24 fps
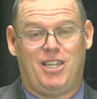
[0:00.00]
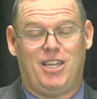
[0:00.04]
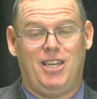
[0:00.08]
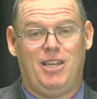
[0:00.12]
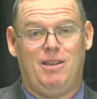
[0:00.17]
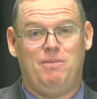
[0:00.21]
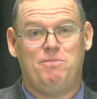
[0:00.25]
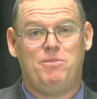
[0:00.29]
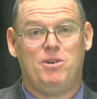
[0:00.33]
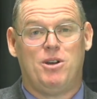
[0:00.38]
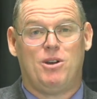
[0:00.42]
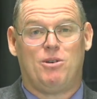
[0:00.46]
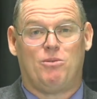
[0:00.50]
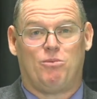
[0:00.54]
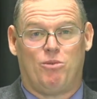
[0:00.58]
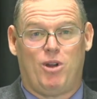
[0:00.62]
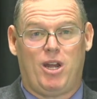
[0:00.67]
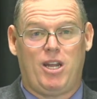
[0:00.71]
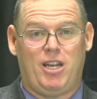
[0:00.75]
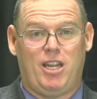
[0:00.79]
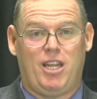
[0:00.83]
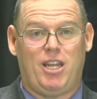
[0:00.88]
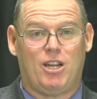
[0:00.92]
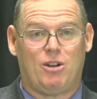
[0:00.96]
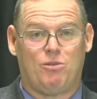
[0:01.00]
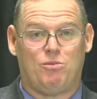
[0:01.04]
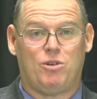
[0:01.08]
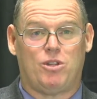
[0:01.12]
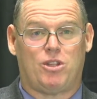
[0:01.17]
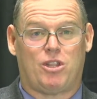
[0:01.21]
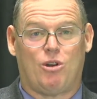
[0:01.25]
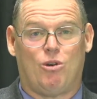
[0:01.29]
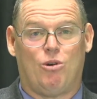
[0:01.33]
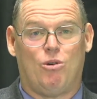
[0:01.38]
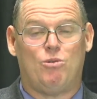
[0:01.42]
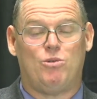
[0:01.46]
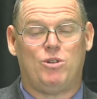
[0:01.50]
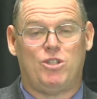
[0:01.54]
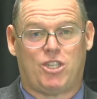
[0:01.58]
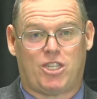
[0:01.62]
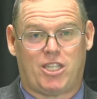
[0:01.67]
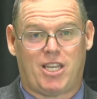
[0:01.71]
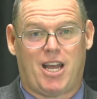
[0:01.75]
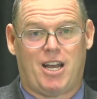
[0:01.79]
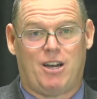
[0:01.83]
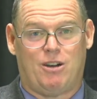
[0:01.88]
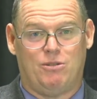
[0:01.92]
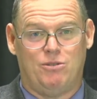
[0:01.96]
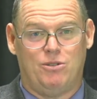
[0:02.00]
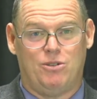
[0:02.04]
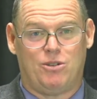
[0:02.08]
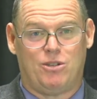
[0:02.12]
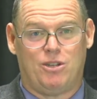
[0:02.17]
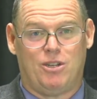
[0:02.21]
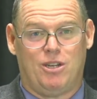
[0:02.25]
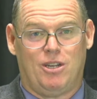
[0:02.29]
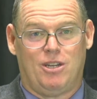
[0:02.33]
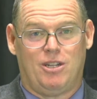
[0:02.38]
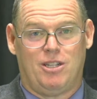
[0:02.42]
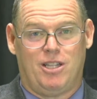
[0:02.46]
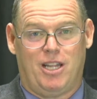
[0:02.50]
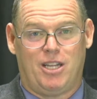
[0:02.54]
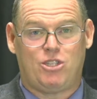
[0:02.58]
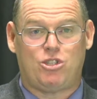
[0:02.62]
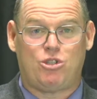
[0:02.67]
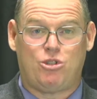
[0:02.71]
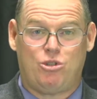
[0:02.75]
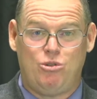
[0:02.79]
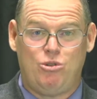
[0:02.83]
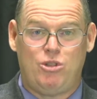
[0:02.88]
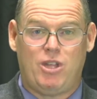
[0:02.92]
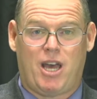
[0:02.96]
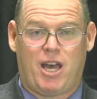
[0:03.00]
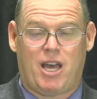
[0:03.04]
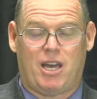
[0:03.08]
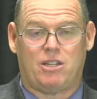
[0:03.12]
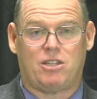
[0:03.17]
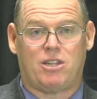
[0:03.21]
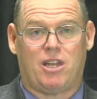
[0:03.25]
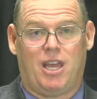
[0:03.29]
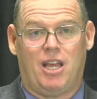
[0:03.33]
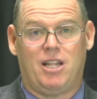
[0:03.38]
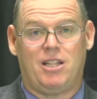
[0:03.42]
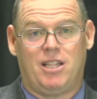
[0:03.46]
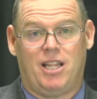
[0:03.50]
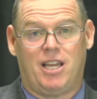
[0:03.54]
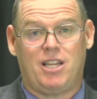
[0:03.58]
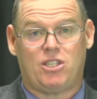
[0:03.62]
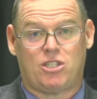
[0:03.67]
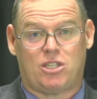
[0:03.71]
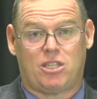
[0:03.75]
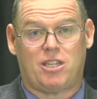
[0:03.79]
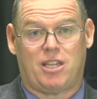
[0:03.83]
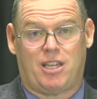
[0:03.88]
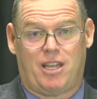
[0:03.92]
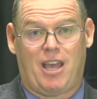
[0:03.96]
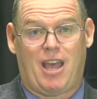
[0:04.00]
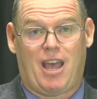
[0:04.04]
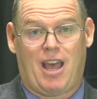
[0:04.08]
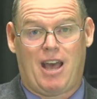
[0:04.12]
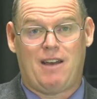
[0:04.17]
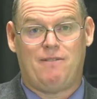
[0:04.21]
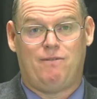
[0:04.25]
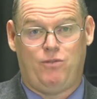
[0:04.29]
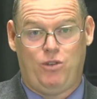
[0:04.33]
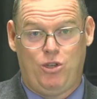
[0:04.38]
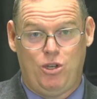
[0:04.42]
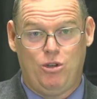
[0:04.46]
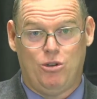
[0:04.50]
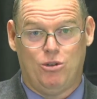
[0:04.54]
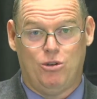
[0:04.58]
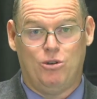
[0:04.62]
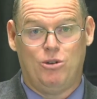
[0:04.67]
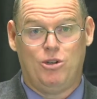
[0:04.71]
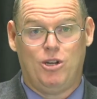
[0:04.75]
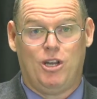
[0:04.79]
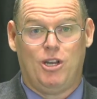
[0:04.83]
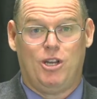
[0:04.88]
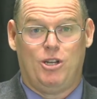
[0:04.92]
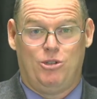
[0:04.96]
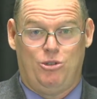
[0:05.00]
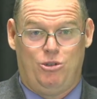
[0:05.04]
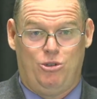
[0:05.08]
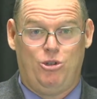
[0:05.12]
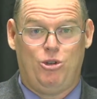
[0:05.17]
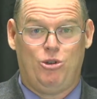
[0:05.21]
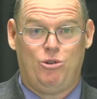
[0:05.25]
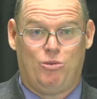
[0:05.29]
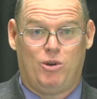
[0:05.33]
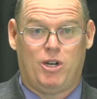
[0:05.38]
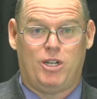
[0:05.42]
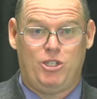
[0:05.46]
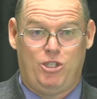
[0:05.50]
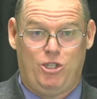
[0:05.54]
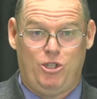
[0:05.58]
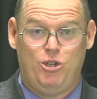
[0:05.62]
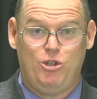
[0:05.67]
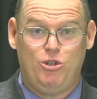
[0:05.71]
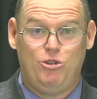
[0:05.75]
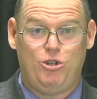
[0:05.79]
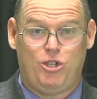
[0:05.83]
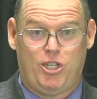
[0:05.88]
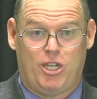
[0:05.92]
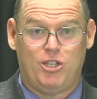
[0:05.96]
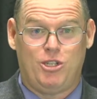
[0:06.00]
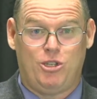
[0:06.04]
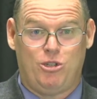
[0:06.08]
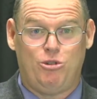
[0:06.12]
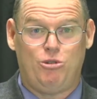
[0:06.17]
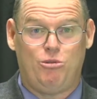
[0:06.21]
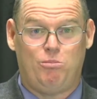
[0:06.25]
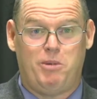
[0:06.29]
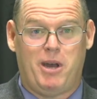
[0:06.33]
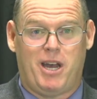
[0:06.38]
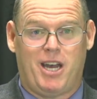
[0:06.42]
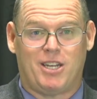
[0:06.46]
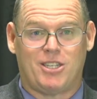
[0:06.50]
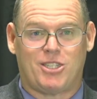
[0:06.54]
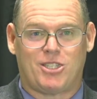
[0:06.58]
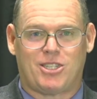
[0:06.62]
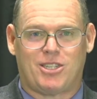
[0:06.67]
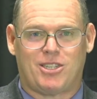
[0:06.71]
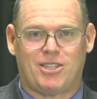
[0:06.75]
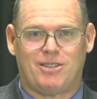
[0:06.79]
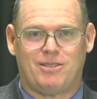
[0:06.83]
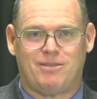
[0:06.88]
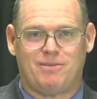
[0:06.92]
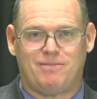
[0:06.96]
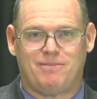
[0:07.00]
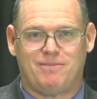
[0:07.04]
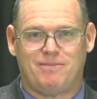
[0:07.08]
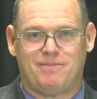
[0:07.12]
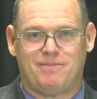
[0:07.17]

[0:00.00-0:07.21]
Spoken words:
team right here with Owen Sound. Let's do that. And let's have you do what you can do best.